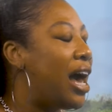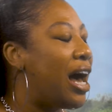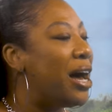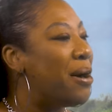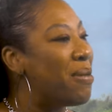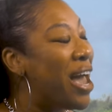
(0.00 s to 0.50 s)

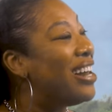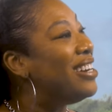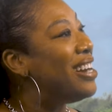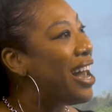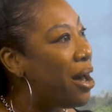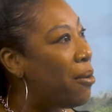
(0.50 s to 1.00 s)

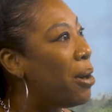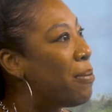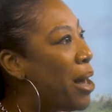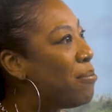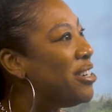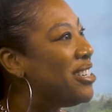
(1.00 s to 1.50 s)
And now I'm
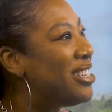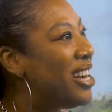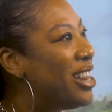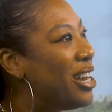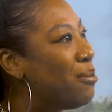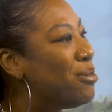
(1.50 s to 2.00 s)
happy to
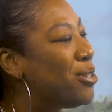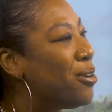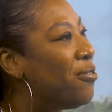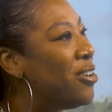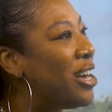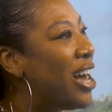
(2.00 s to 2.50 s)
say that I'm
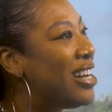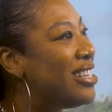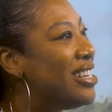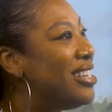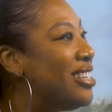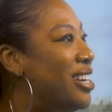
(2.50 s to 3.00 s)
serving as
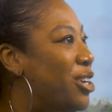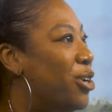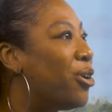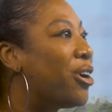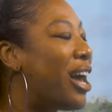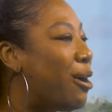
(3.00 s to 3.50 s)
the
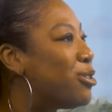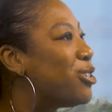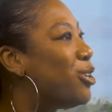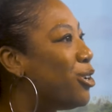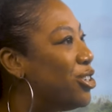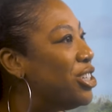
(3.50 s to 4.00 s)
senior
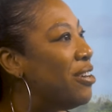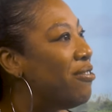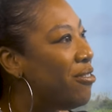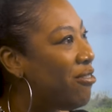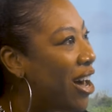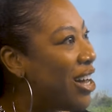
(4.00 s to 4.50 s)
counselor and chief
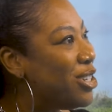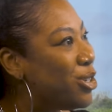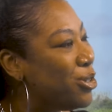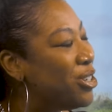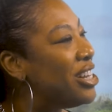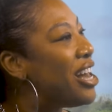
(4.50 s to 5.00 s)

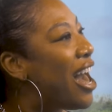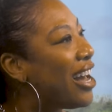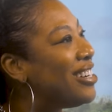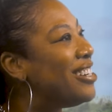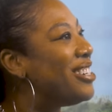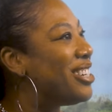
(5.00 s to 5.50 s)
advisor to the
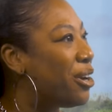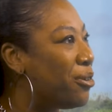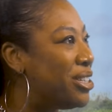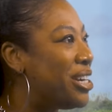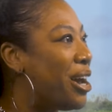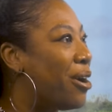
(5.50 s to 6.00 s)
acting
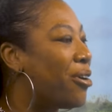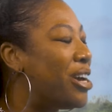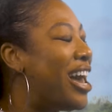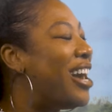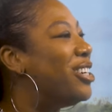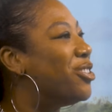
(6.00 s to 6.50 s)
secretary,
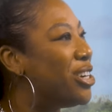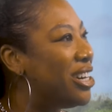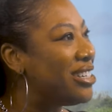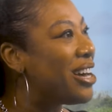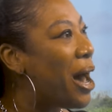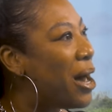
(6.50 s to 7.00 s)

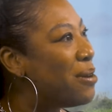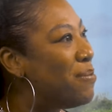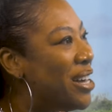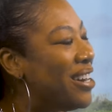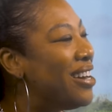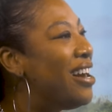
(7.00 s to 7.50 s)
Adrianne
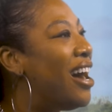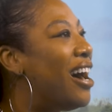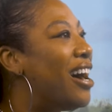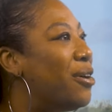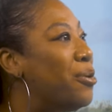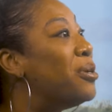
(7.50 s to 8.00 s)
Todman,
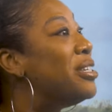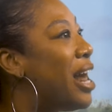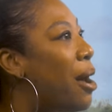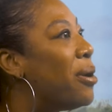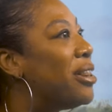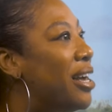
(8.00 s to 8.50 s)
who is
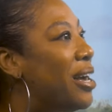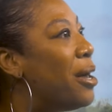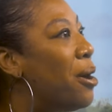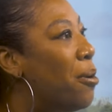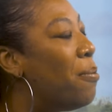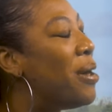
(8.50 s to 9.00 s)
now at the
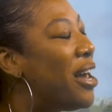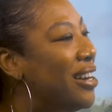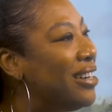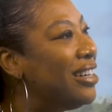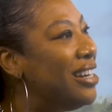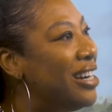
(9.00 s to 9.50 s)
helm
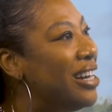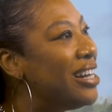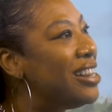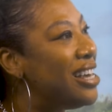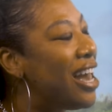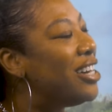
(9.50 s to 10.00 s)
and leading
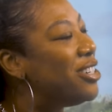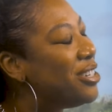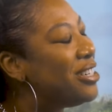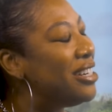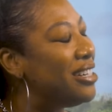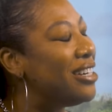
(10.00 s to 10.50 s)
the
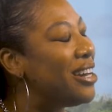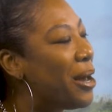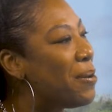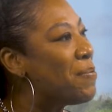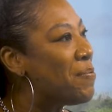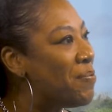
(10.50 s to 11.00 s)
agency today.